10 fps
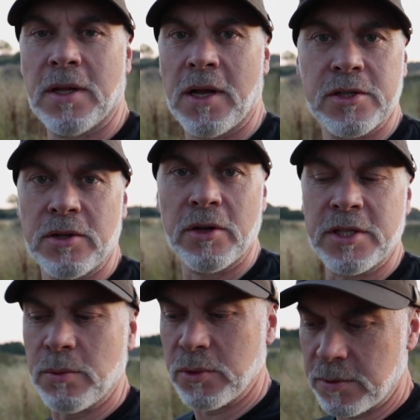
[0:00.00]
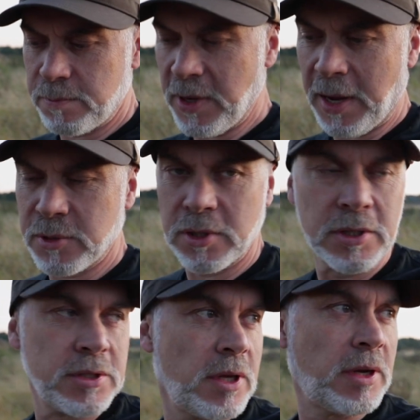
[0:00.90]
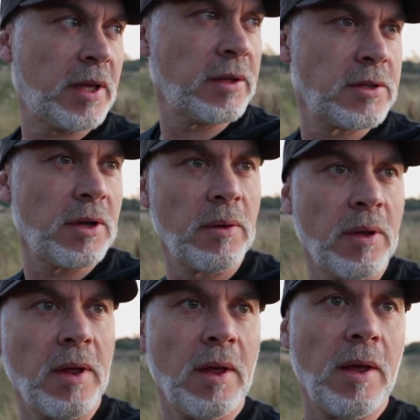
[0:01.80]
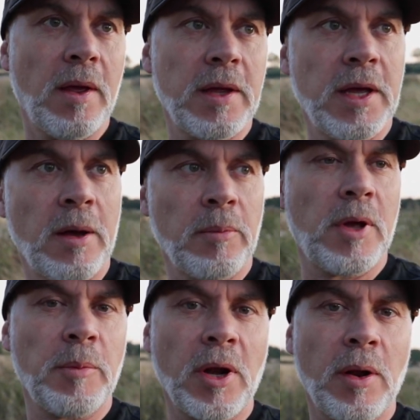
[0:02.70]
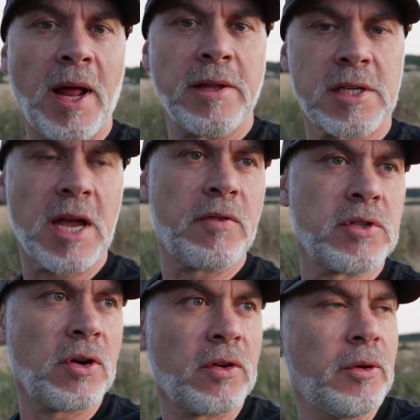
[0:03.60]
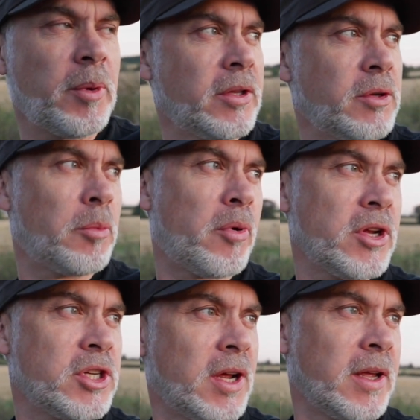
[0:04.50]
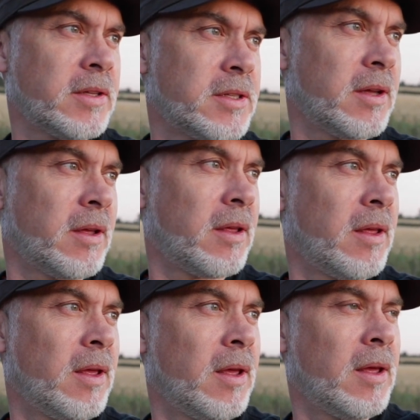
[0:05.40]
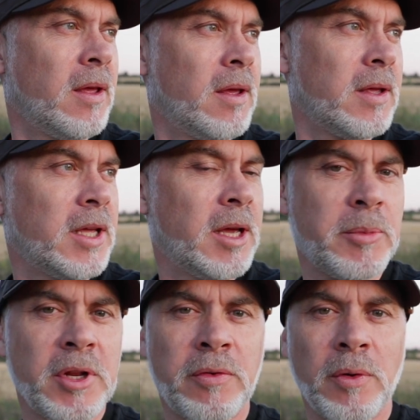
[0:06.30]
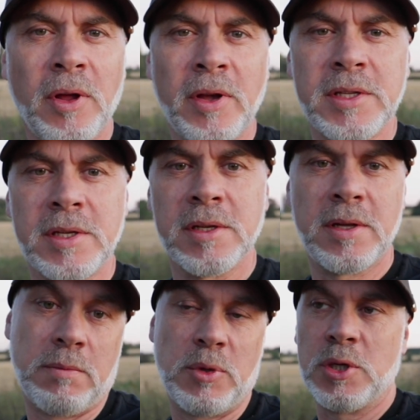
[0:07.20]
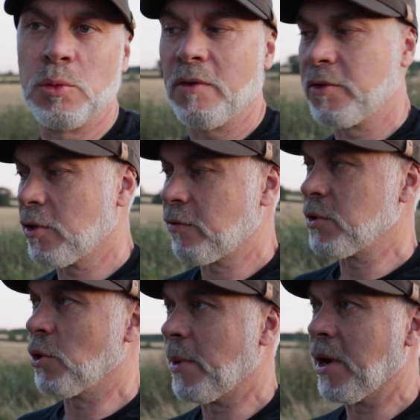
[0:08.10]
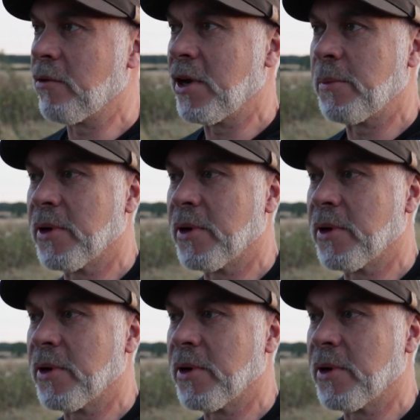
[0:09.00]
Last night it was absolutely stunning. So yeah, I'm not a landscape photographer, but I do appreciate beautiful light, which is what photography is all about really.